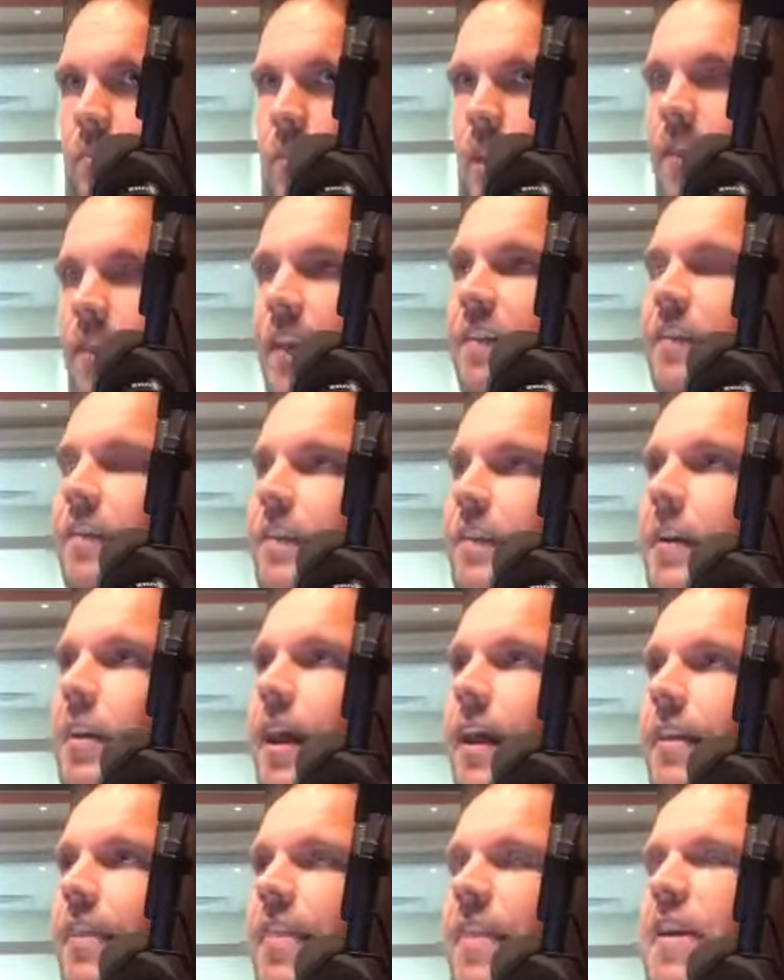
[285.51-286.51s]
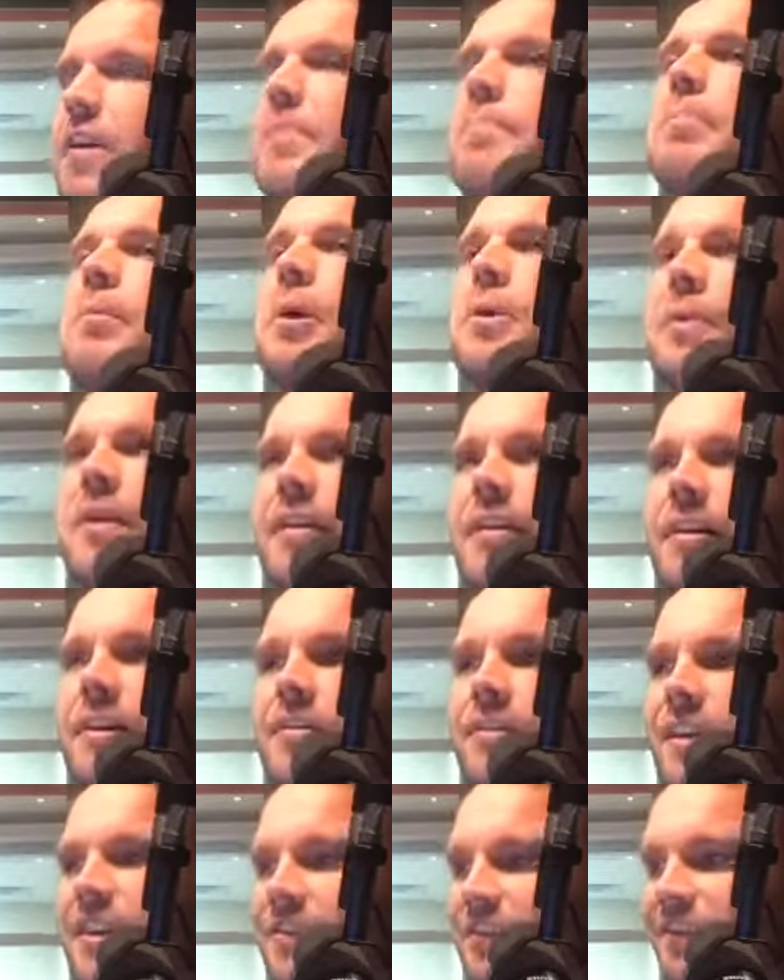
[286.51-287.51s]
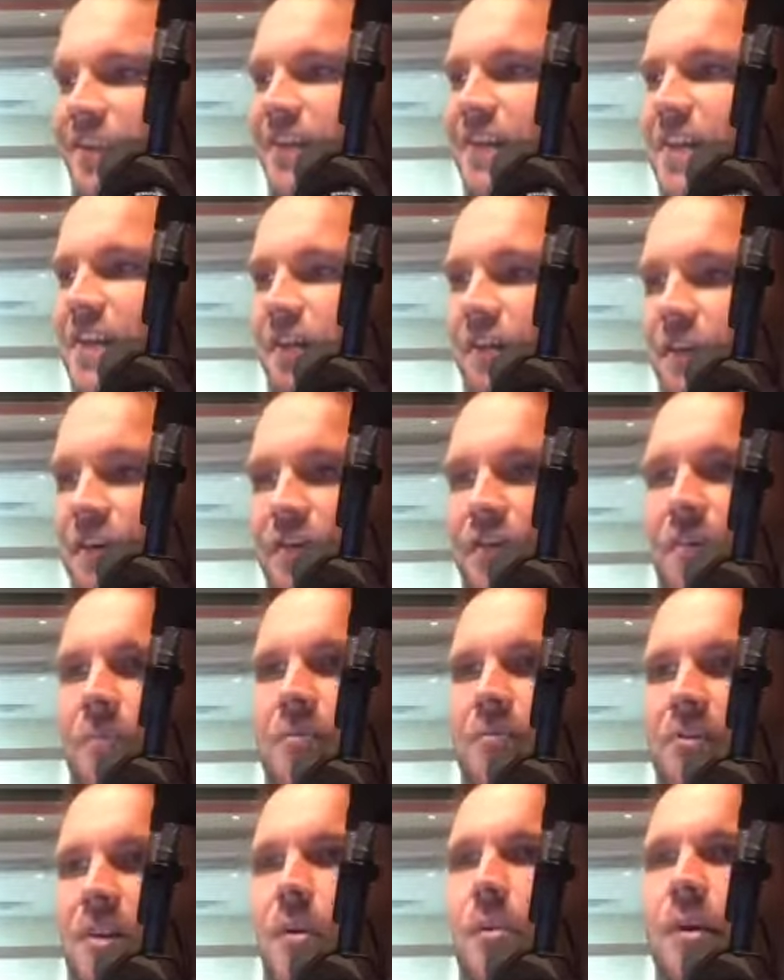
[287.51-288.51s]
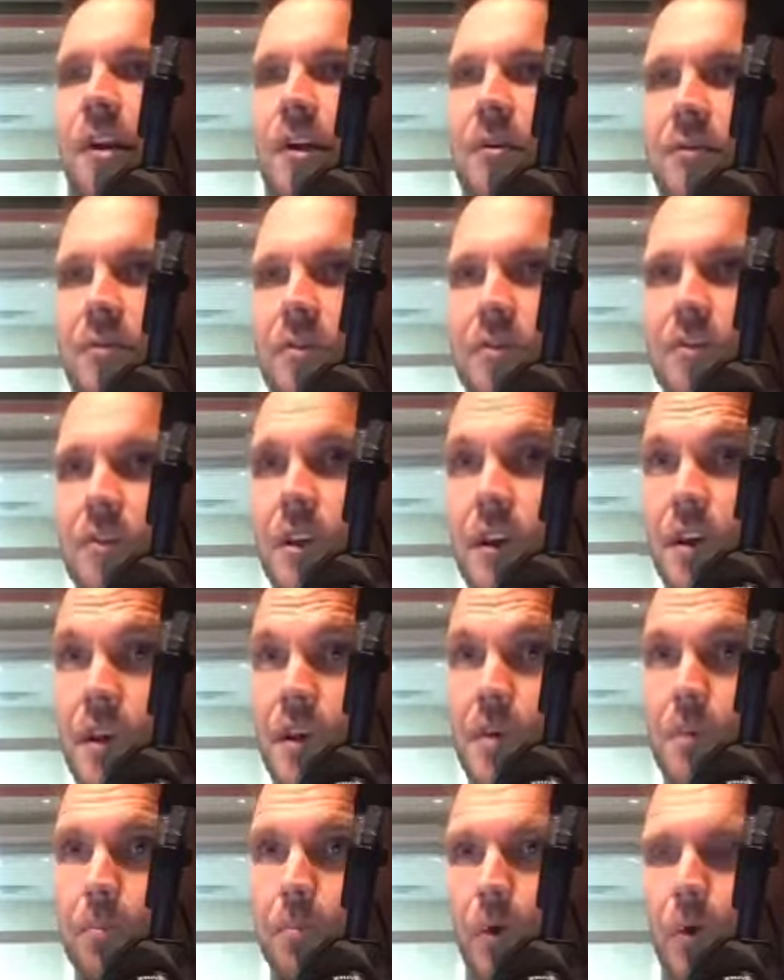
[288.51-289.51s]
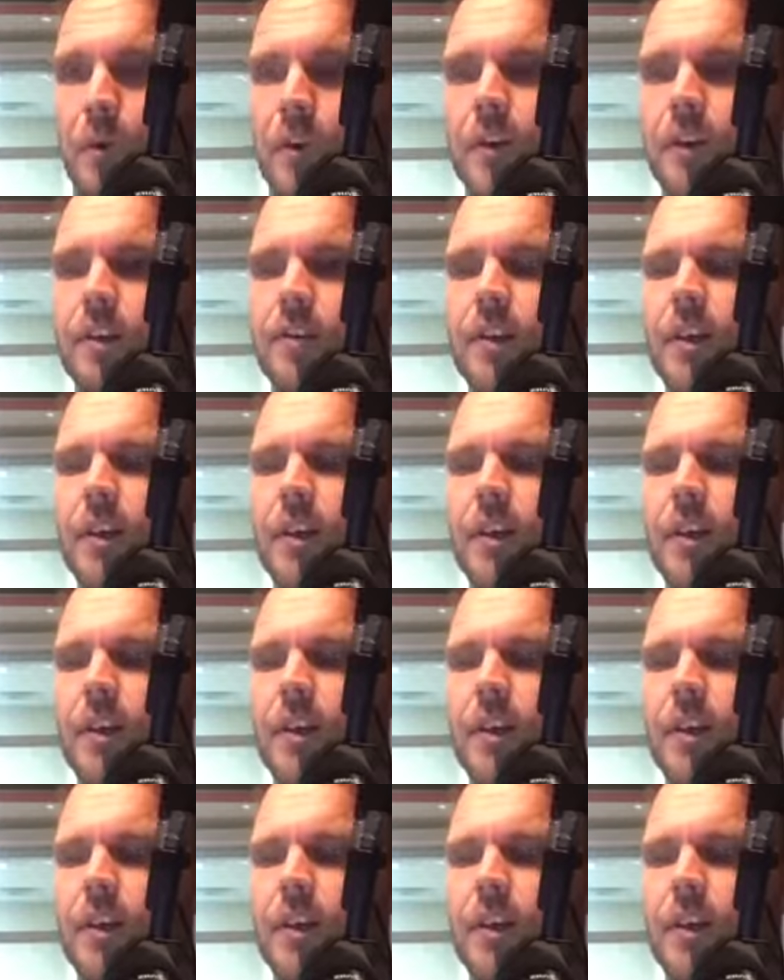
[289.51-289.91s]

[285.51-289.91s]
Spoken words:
They feel like their brokenness is different from someone else's brokenness.